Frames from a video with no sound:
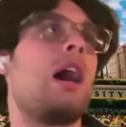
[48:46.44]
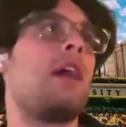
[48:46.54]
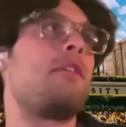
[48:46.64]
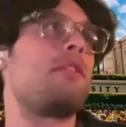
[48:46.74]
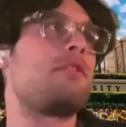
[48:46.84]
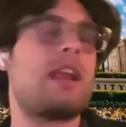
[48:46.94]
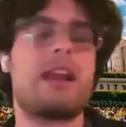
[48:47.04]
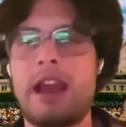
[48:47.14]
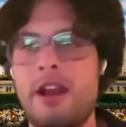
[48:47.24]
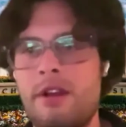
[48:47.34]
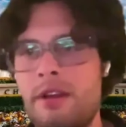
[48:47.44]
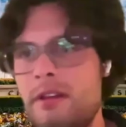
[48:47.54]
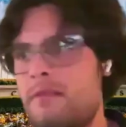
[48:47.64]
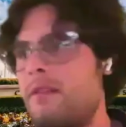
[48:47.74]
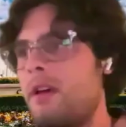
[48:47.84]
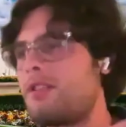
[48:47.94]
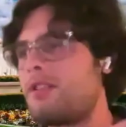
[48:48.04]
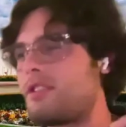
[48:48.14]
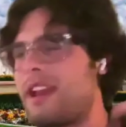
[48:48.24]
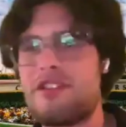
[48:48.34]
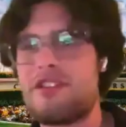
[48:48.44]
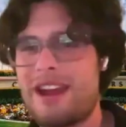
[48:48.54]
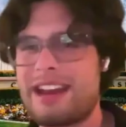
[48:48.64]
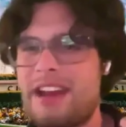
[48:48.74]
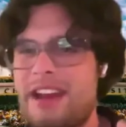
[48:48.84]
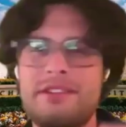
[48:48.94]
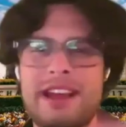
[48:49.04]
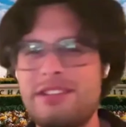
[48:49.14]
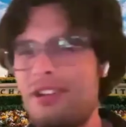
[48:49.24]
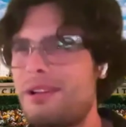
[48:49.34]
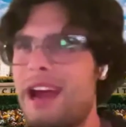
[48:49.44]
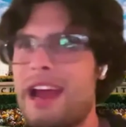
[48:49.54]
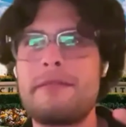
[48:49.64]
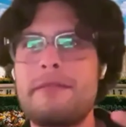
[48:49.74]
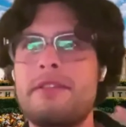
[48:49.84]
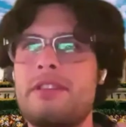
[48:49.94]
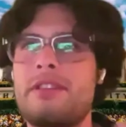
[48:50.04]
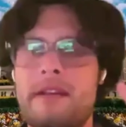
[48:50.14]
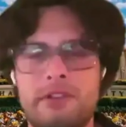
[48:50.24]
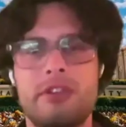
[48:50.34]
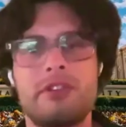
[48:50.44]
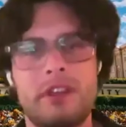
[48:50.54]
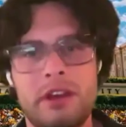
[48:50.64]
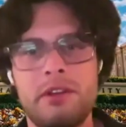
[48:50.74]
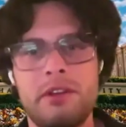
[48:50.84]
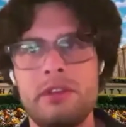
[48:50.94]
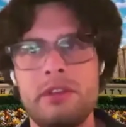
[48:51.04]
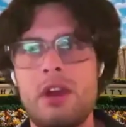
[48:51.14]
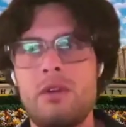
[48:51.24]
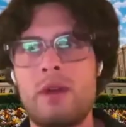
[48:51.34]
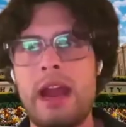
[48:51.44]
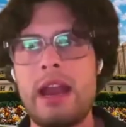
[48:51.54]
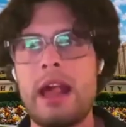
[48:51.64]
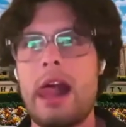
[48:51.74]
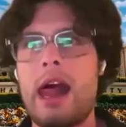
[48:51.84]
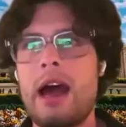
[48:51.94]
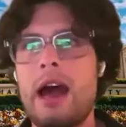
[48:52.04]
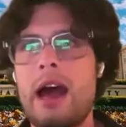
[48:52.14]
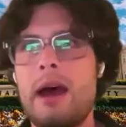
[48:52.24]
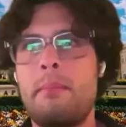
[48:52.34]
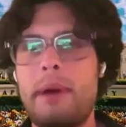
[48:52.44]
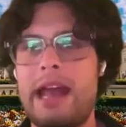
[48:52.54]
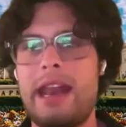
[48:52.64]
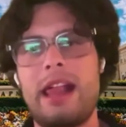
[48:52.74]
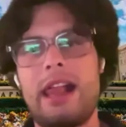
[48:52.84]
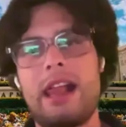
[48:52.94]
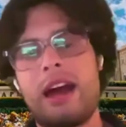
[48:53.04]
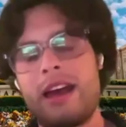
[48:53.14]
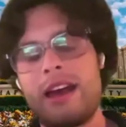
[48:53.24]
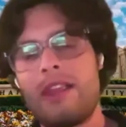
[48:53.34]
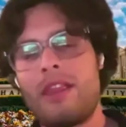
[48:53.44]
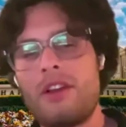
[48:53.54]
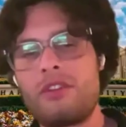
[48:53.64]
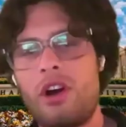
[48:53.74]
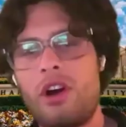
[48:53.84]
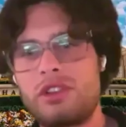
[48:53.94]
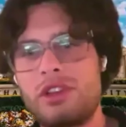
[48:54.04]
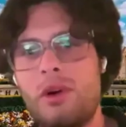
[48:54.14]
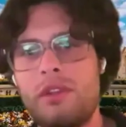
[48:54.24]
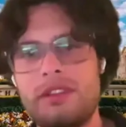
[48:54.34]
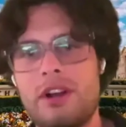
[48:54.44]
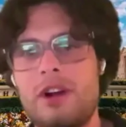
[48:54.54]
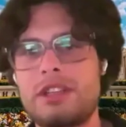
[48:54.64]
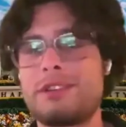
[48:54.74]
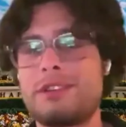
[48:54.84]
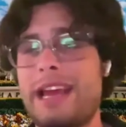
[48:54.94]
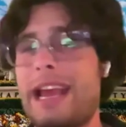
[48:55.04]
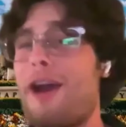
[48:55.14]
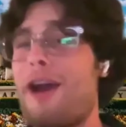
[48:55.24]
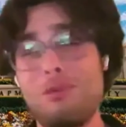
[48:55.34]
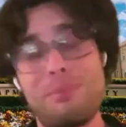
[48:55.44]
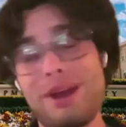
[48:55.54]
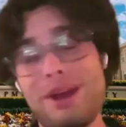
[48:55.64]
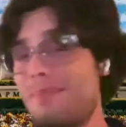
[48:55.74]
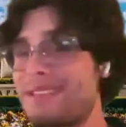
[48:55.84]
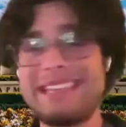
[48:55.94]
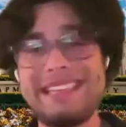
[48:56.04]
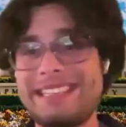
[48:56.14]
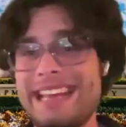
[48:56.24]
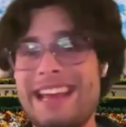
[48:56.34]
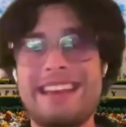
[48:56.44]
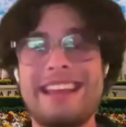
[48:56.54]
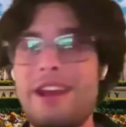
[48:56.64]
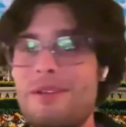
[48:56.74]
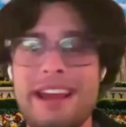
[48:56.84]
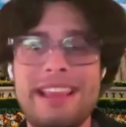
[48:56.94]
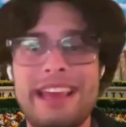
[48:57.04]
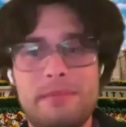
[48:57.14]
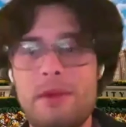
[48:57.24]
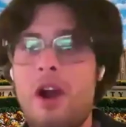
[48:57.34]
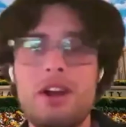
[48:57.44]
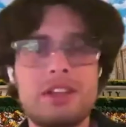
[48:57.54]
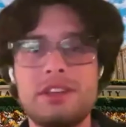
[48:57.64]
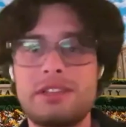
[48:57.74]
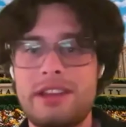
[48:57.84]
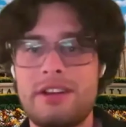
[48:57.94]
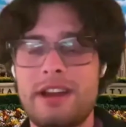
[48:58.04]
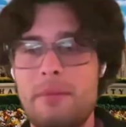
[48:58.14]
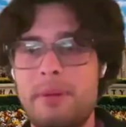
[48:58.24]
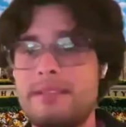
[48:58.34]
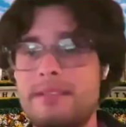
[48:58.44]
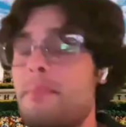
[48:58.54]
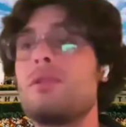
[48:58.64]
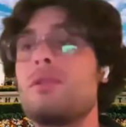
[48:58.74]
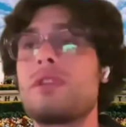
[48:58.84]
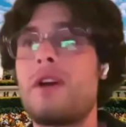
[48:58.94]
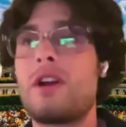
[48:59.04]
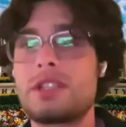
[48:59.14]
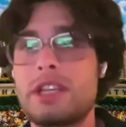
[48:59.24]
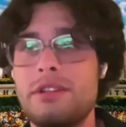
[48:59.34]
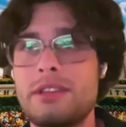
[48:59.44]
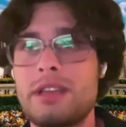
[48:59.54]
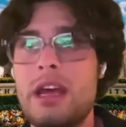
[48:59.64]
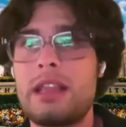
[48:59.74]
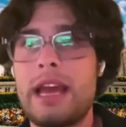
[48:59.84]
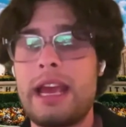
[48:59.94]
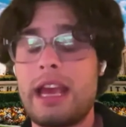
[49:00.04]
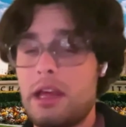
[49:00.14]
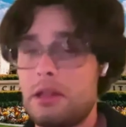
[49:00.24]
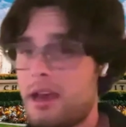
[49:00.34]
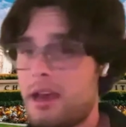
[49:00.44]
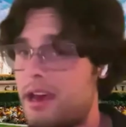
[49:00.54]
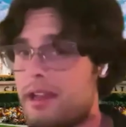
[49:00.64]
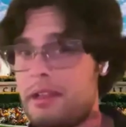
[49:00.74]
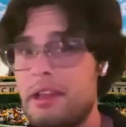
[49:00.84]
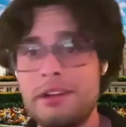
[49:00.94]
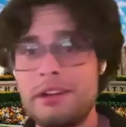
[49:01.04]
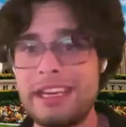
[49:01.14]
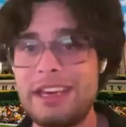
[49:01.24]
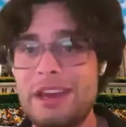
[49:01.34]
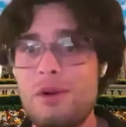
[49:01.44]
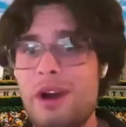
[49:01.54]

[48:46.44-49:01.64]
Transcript: understanding narrative, understanding how to direct actors. That's all kind of softer skills, right? But there's also all these hard skills, like how do you put up a C-stand, right? Like hard skills that are going to help on set, but you also have hard skills like literally